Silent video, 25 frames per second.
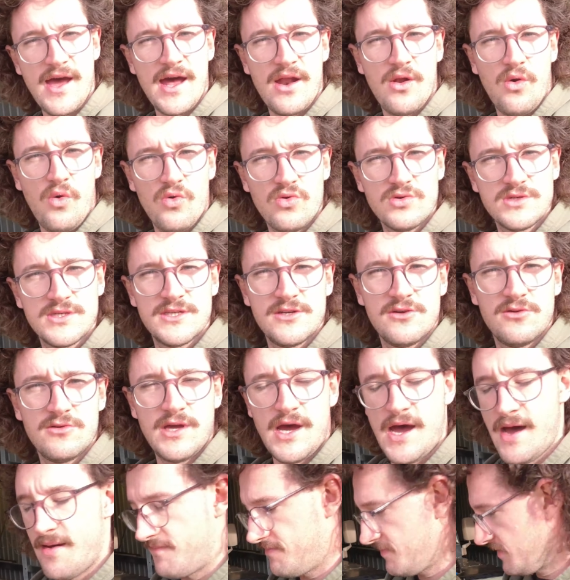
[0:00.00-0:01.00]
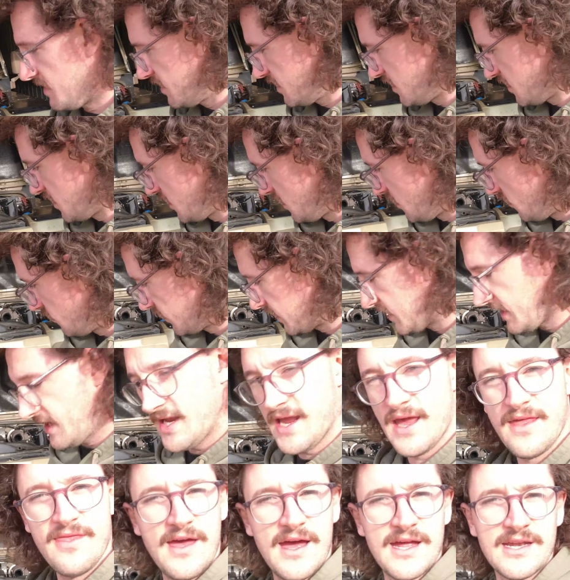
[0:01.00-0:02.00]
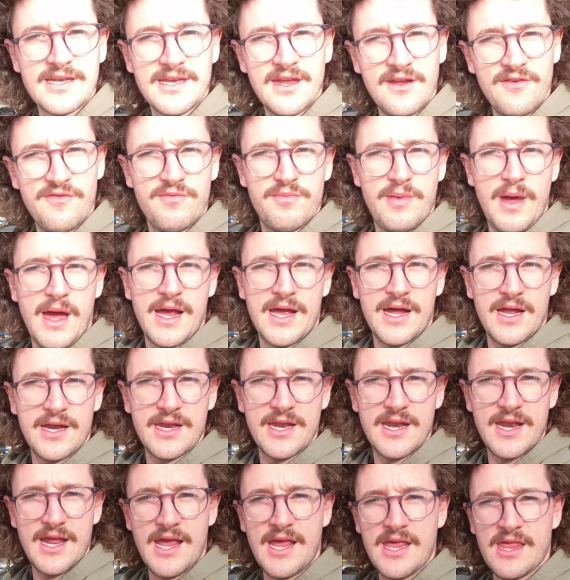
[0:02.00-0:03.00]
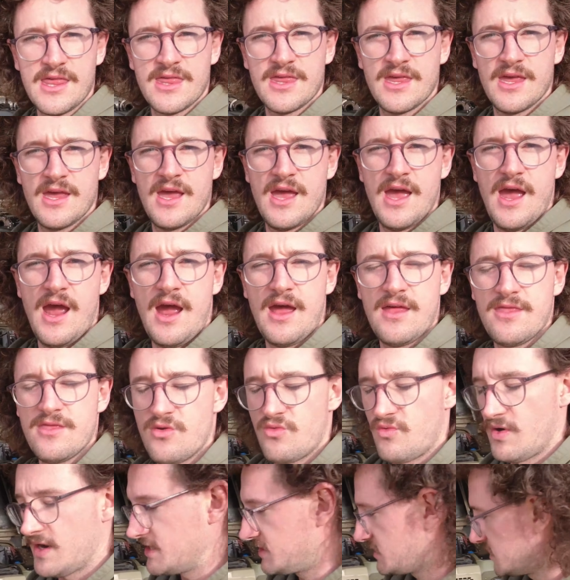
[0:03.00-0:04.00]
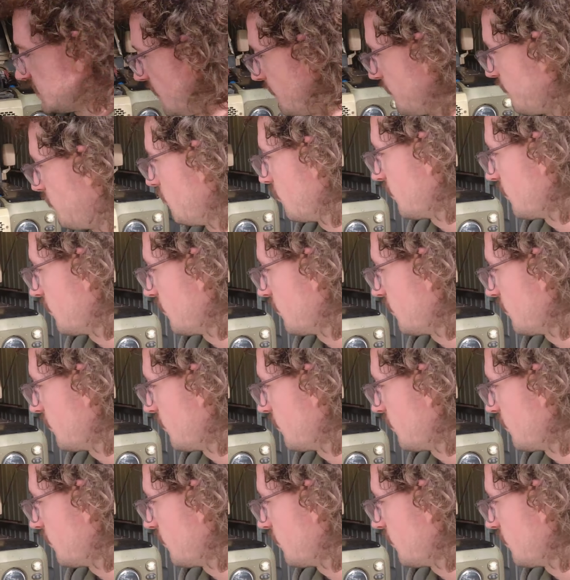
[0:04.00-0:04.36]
that all sealed up. We can get that diff back underneath, and the reason I